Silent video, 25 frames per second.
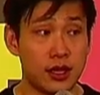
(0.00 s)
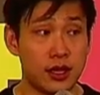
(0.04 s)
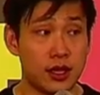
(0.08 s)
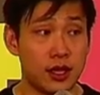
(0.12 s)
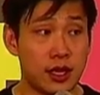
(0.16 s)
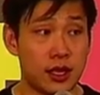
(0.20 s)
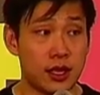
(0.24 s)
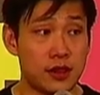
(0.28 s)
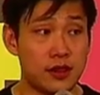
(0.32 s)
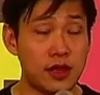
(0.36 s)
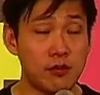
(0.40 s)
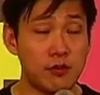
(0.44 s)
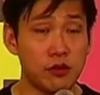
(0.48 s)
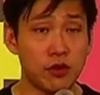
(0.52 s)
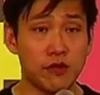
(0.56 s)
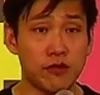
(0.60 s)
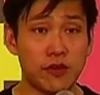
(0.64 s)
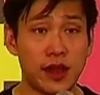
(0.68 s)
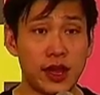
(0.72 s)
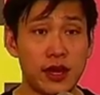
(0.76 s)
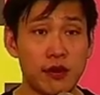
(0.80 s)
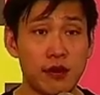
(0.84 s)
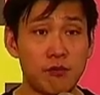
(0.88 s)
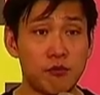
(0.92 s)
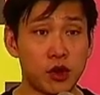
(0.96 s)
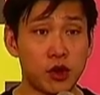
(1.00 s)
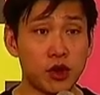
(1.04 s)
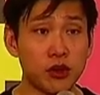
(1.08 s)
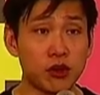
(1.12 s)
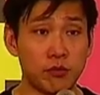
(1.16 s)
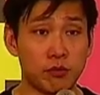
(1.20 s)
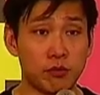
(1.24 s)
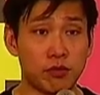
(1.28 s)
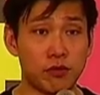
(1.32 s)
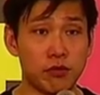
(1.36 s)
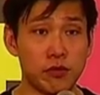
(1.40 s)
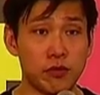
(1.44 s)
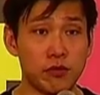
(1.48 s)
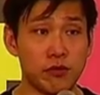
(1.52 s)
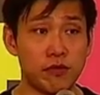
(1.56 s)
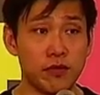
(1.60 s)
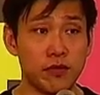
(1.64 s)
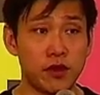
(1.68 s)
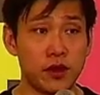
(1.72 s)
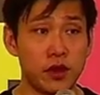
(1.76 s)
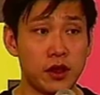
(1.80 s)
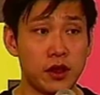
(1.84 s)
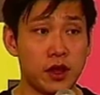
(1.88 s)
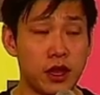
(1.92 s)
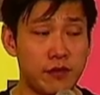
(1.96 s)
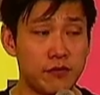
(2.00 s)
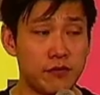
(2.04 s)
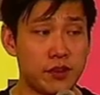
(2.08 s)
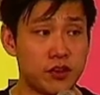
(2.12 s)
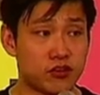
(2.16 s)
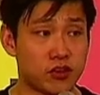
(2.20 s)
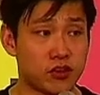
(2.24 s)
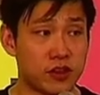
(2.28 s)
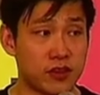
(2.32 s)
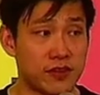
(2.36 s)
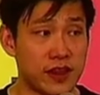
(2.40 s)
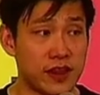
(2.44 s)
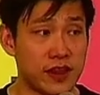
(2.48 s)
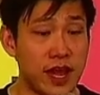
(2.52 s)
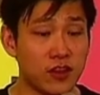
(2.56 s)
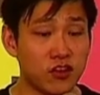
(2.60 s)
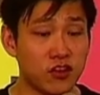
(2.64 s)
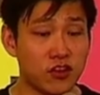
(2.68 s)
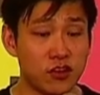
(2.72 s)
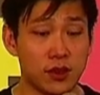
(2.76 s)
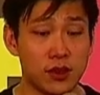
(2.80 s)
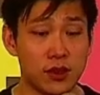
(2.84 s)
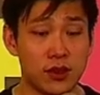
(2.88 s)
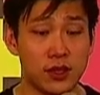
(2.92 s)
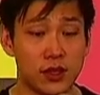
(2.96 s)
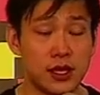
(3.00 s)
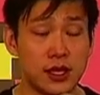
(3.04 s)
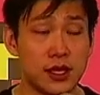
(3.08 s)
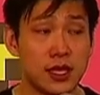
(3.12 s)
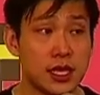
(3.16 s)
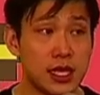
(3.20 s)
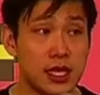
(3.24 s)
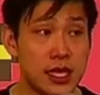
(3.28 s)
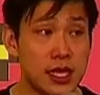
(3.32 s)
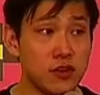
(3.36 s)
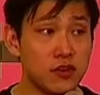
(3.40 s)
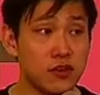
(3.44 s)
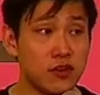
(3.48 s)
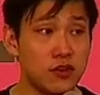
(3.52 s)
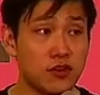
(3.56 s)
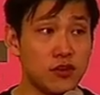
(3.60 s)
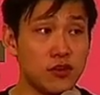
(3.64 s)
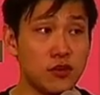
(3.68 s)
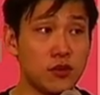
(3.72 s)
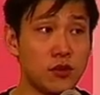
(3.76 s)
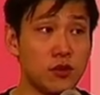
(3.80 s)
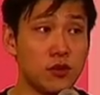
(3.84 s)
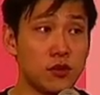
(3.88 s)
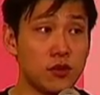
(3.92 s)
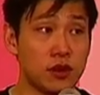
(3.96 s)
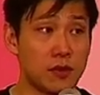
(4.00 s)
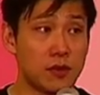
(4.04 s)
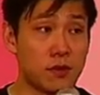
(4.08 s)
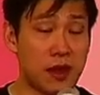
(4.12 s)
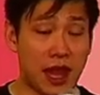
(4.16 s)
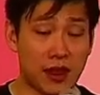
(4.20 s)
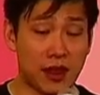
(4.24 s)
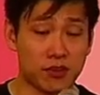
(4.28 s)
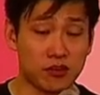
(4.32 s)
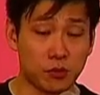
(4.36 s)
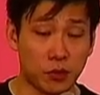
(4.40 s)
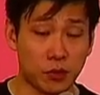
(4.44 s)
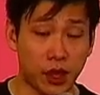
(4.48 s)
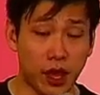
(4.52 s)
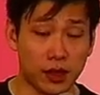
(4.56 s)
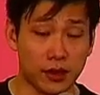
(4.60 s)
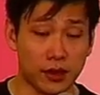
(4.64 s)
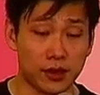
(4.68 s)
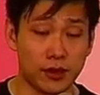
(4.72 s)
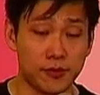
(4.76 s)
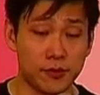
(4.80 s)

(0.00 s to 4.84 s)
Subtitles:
and then provide a Merkle proof of the transaction into the past block.